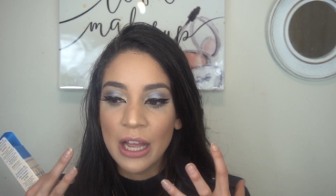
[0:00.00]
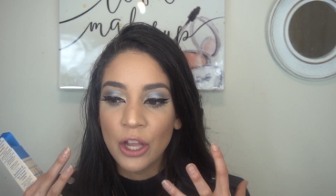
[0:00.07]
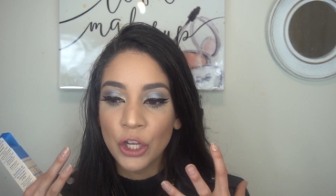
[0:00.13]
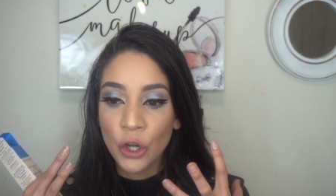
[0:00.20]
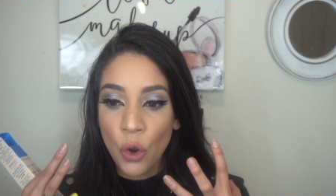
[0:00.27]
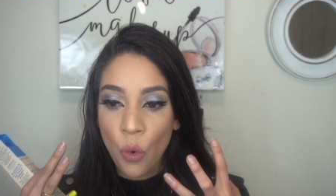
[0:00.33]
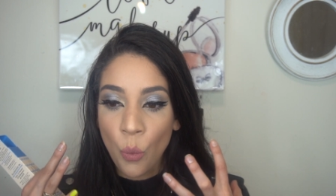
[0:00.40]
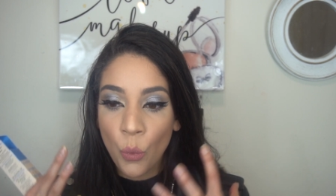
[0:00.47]

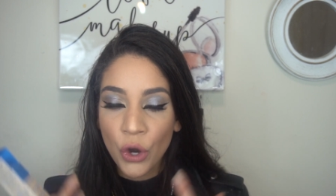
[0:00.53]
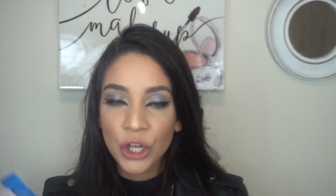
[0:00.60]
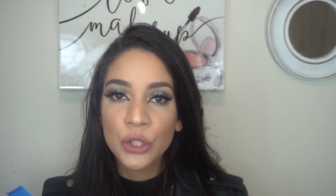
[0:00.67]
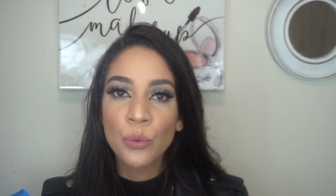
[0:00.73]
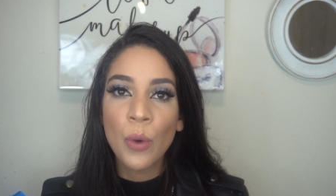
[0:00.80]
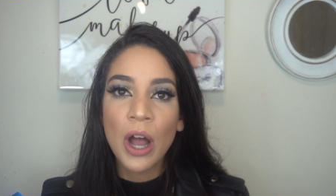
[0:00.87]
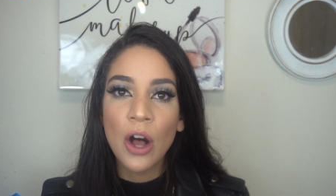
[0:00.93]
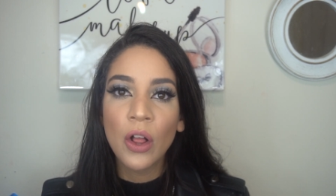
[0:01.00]
you know,
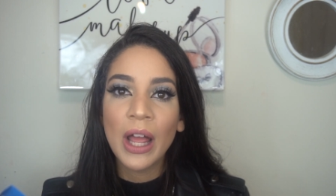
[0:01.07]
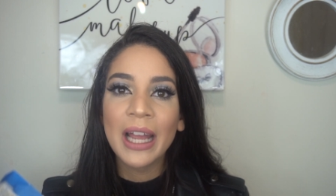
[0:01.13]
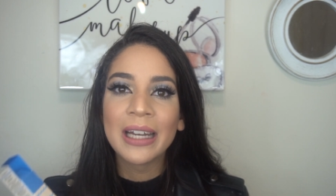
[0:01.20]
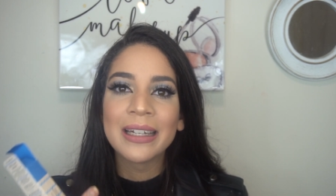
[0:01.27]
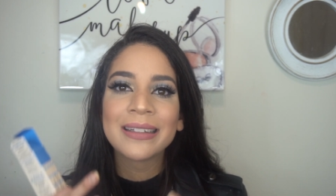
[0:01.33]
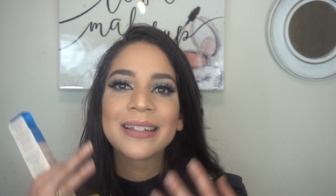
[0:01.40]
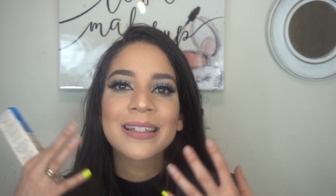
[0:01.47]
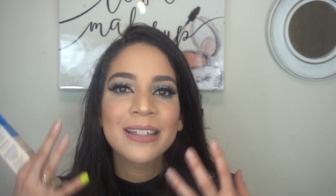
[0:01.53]
works well
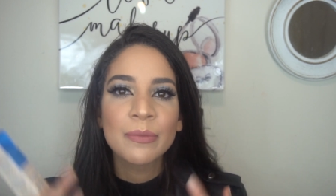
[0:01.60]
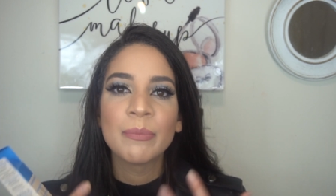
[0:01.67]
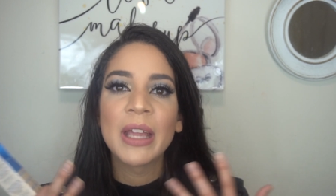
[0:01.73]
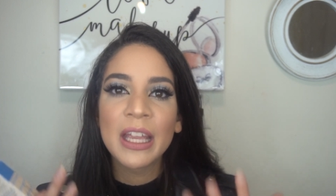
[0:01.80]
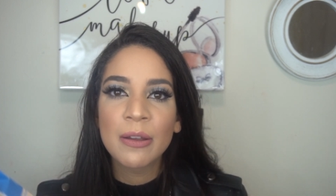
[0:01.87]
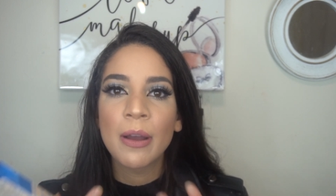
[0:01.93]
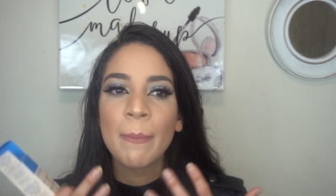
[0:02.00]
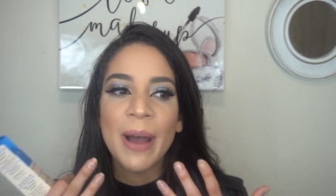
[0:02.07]
and it doesn't
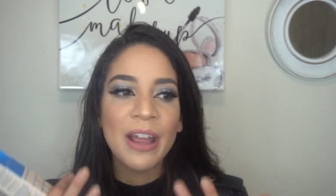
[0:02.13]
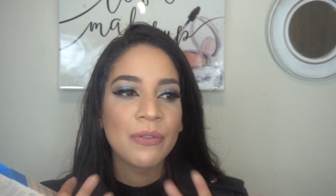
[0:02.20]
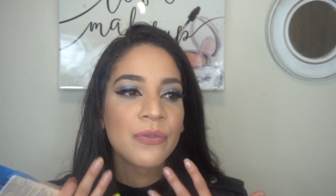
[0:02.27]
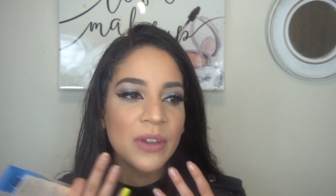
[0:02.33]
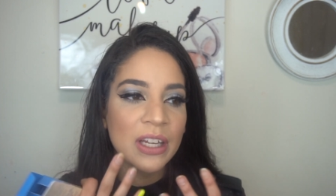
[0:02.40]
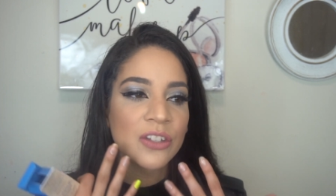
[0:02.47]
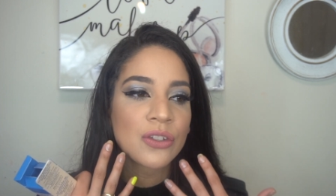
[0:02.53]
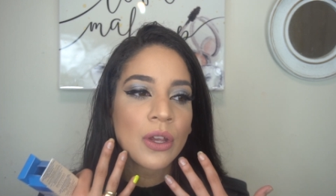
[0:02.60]
make my
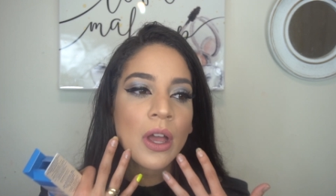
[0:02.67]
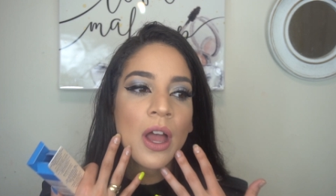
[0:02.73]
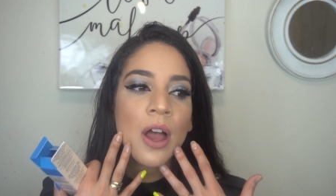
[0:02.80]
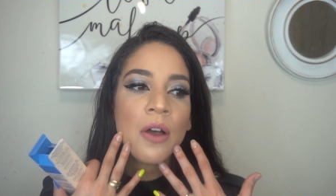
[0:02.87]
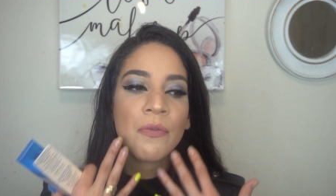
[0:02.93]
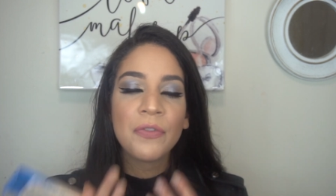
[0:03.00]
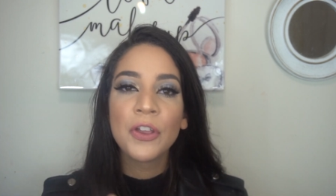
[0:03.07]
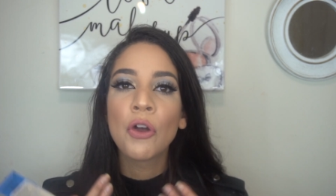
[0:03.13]
face
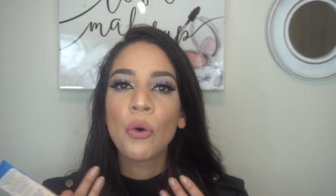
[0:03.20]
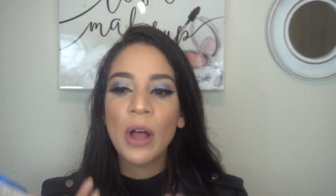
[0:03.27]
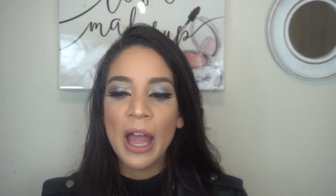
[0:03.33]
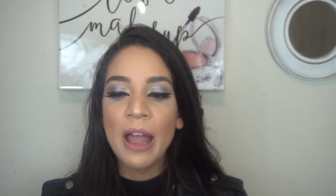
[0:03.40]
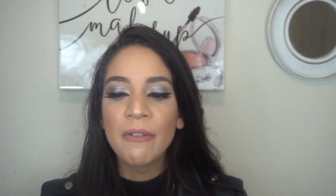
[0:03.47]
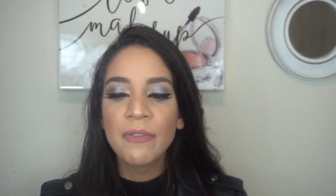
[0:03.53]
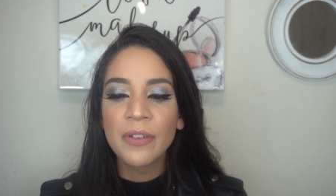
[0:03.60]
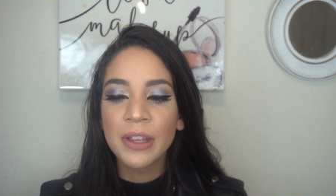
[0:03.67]
feel
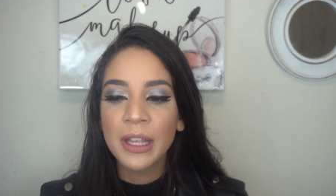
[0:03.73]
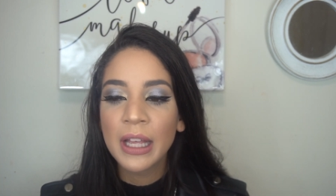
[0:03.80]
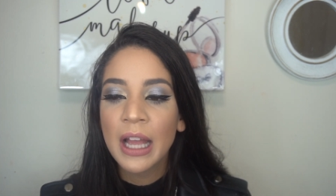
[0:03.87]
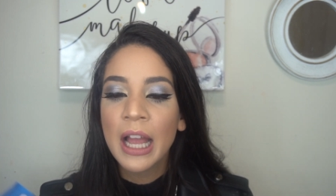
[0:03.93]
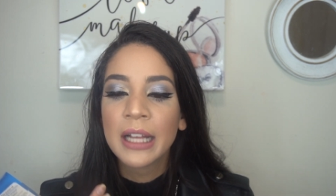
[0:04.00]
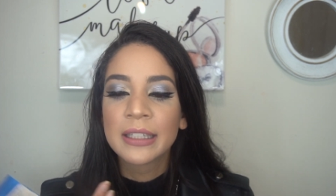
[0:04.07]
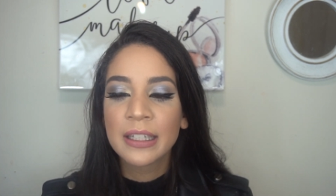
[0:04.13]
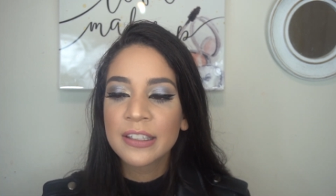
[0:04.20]
heavy,
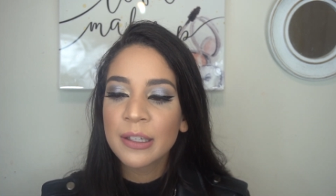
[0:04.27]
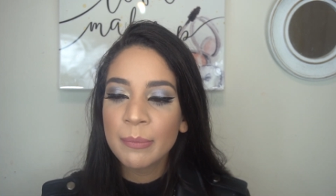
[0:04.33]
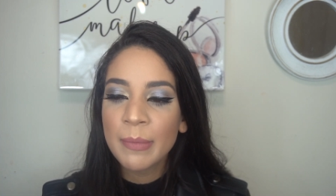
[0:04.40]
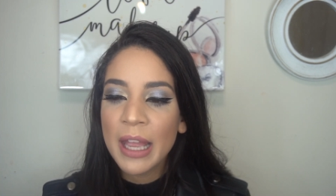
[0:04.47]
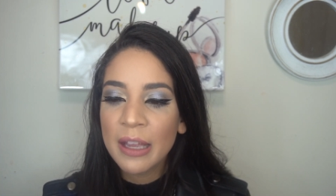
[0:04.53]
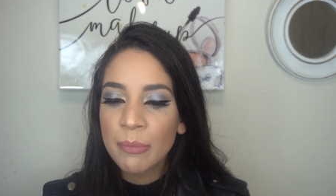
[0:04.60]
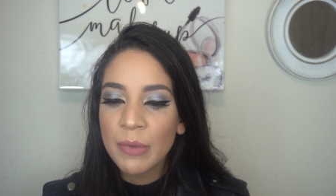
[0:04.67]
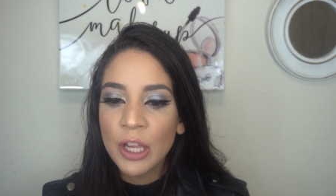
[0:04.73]
doesn't
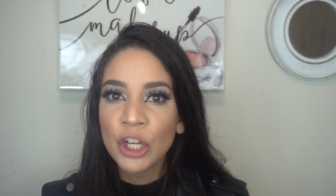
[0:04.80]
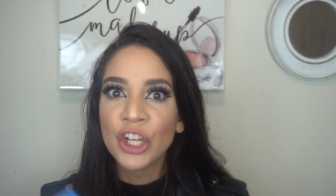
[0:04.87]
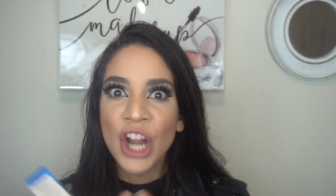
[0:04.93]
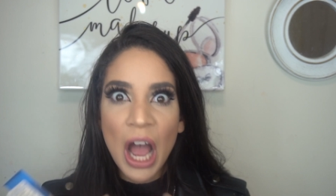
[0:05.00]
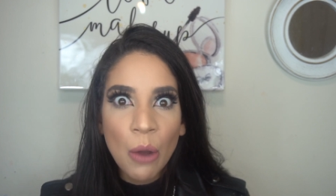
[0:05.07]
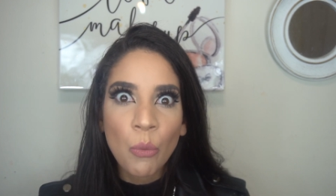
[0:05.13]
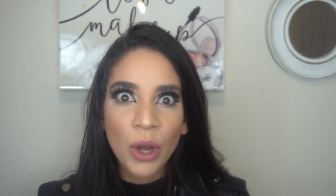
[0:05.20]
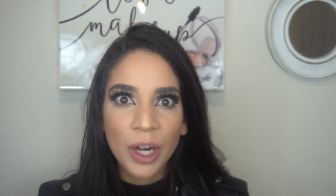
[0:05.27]
make me
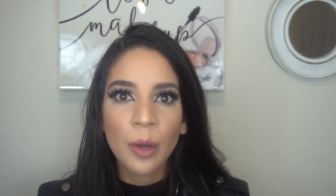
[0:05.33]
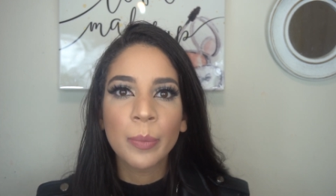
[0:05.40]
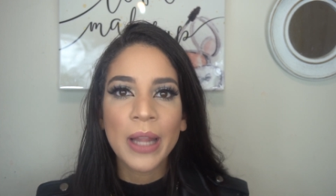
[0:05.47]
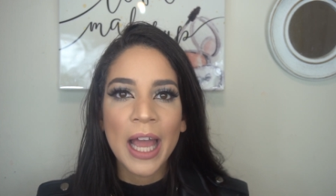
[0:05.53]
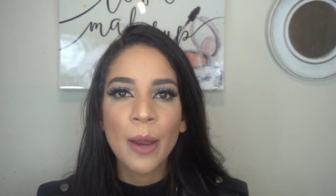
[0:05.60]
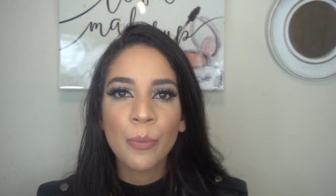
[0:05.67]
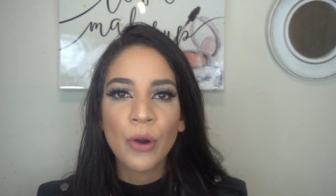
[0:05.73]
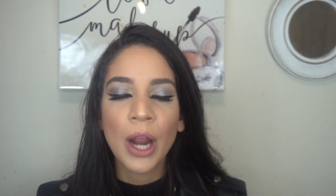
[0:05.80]
not want to
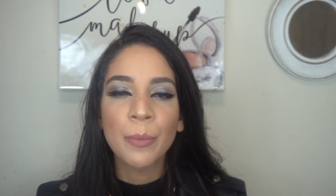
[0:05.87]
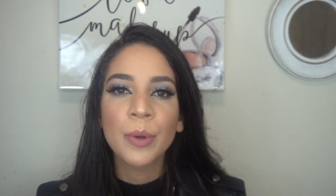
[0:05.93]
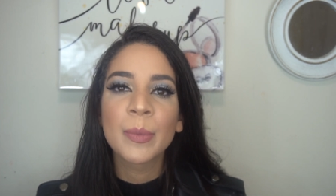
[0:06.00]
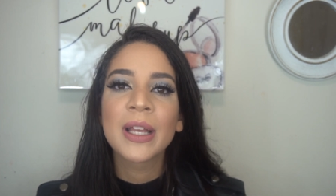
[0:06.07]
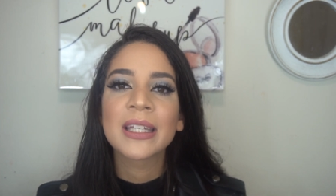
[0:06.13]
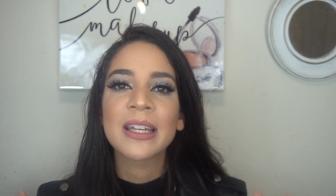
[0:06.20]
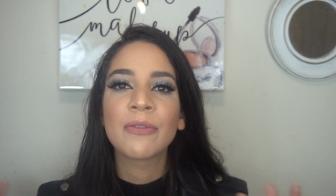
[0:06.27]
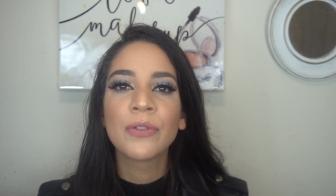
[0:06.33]
apply a primer,
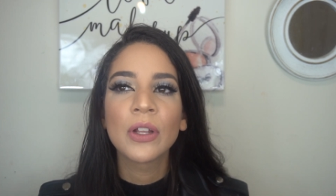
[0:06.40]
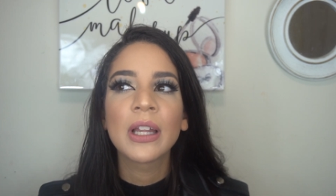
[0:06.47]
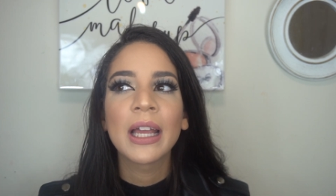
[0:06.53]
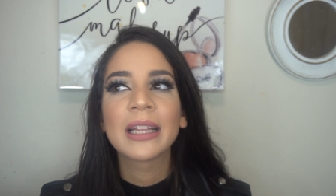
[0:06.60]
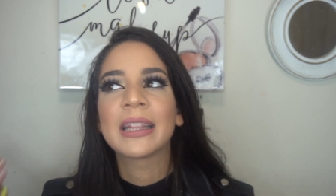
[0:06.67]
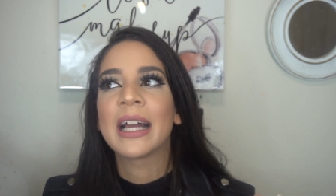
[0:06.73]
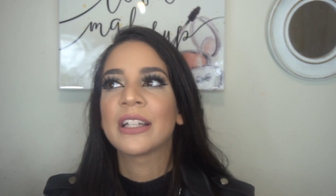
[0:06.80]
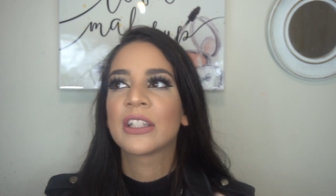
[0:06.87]
because I feel
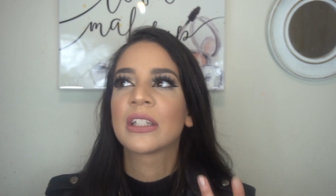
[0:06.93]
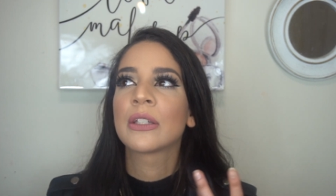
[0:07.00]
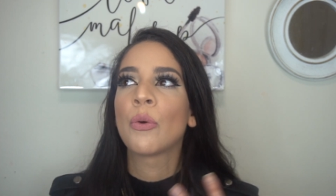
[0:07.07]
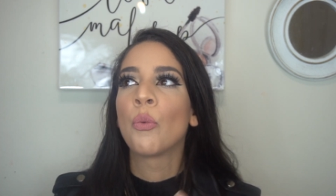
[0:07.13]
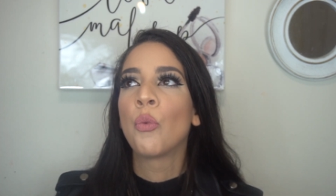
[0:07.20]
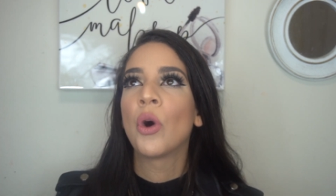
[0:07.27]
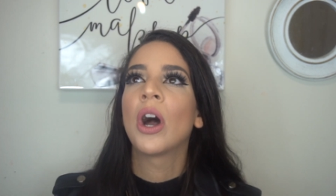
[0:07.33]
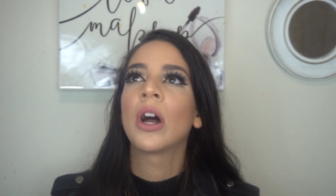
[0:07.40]
like that's
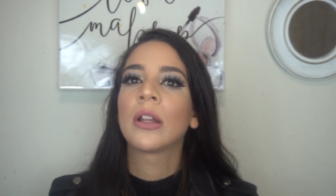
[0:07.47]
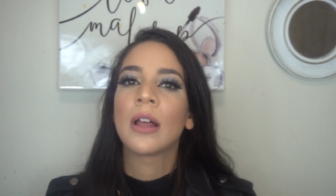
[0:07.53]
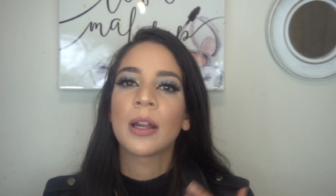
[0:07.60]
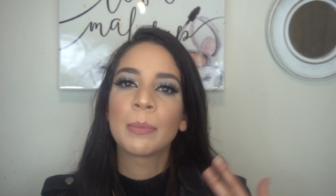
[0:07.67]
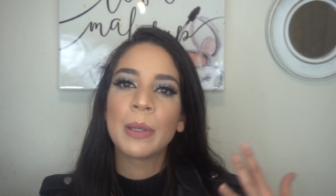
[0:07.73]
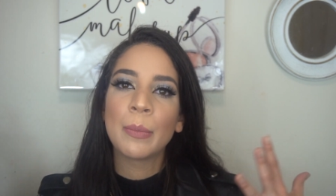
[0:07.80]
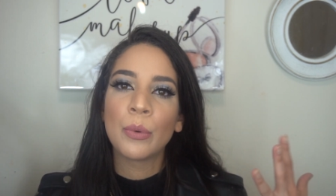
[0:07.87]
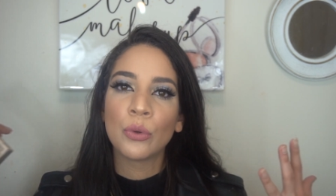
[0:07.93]
what a
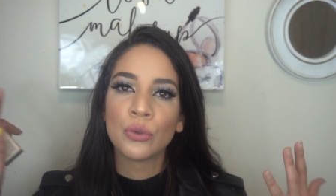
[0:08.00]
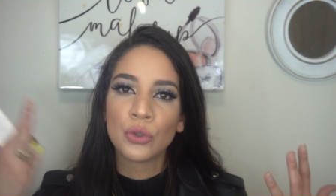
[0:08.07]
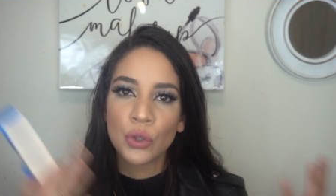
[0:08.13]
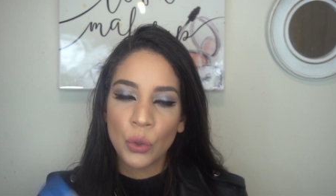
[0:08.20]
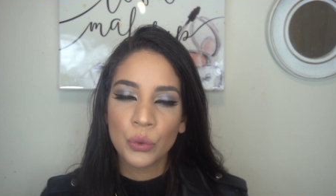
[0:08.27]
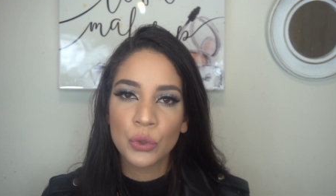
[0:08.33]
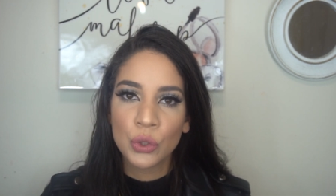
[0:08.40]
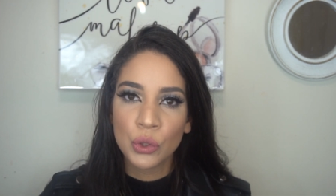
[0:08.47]
lot of people
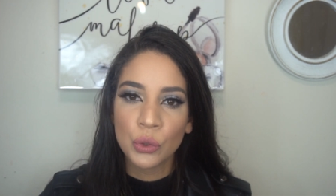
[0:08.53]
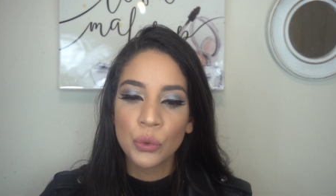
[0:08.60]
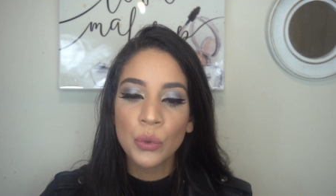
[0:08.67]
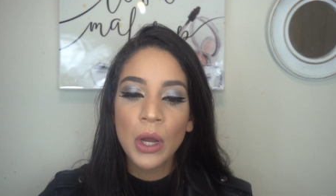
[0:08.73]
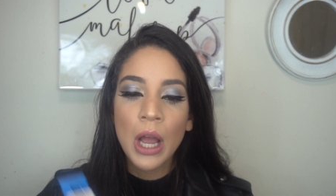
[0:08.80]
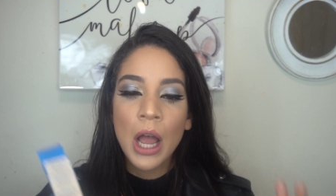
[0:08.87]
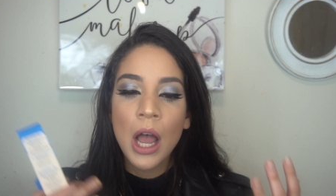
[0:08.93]
don't do.